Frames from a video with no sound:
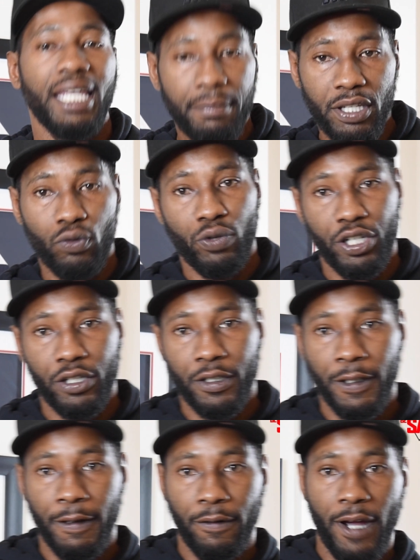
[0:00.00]
Emmy winner,
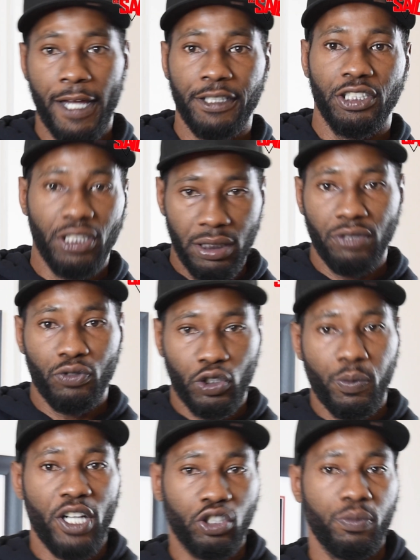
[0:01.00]
right? She is
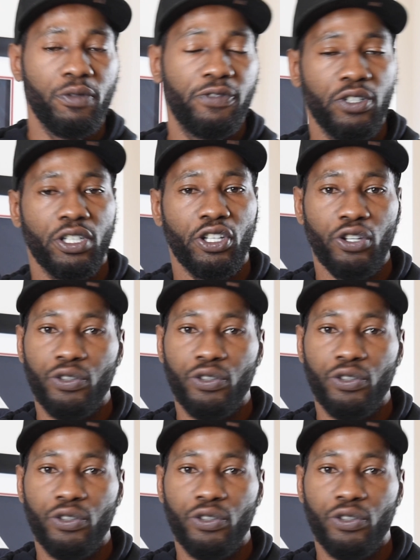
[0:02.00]
responsible for